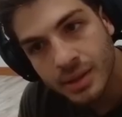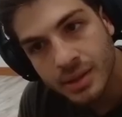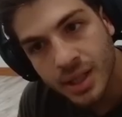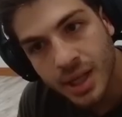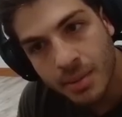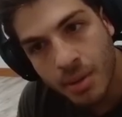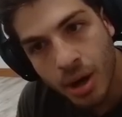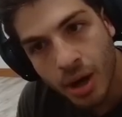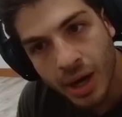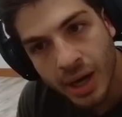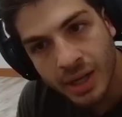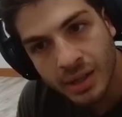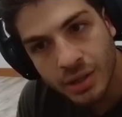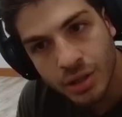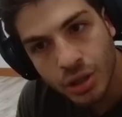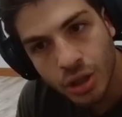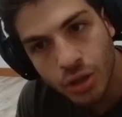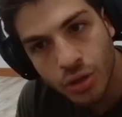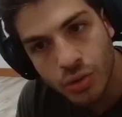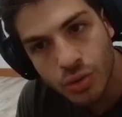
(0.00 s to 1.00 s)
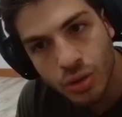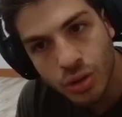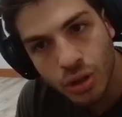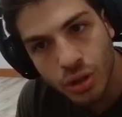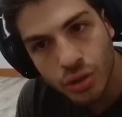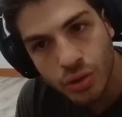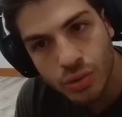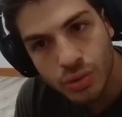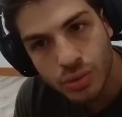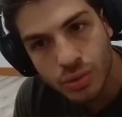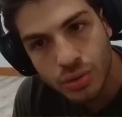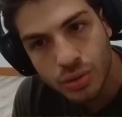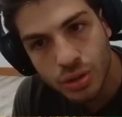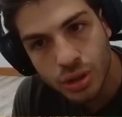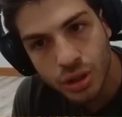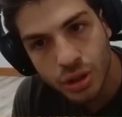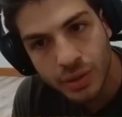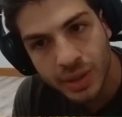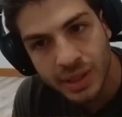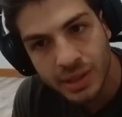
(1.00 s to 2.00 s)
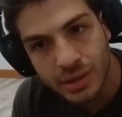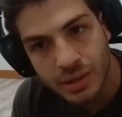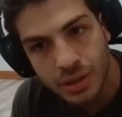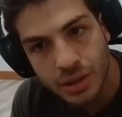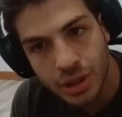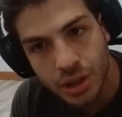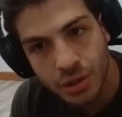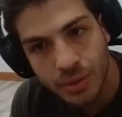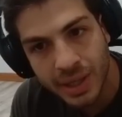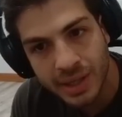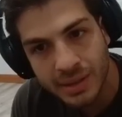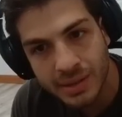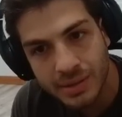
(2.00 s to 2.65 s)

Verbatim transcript: Come on. Glue, glue, glue it, glue it.